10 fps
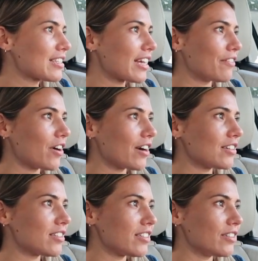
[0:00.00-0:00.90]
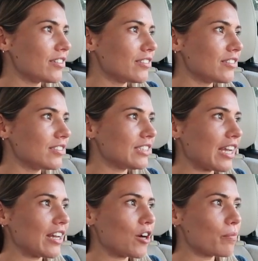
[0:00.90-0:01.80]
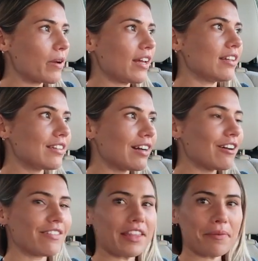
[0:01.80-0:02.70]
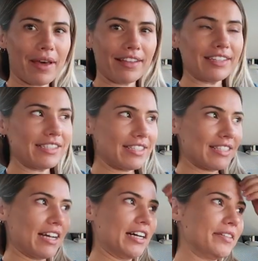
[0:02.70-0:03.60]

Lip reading: it's kind of hard to say no, but I'll find the balance.